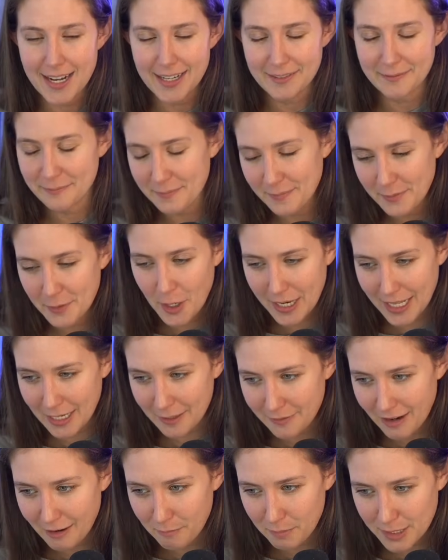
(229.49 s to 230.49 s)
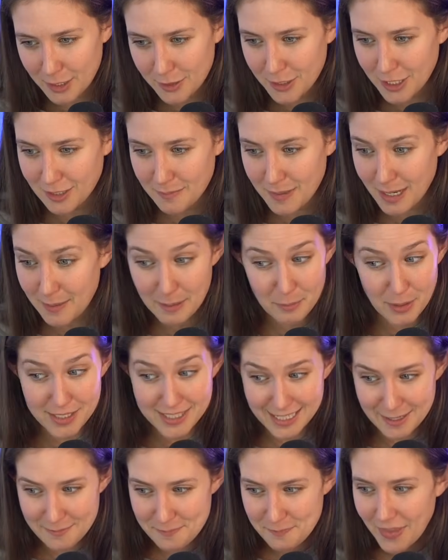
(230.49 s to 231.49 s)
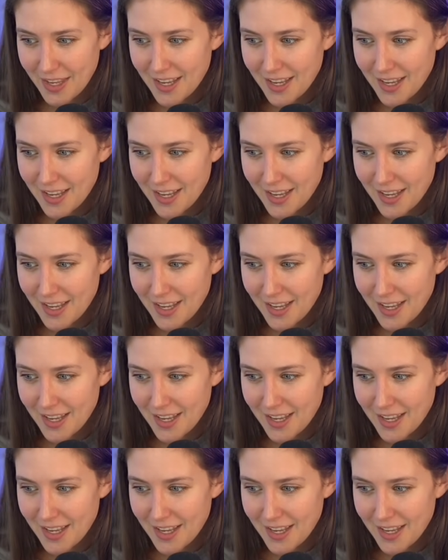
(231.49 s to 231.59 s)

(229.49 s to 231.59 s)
and thought he had a 5% chance of becoming president.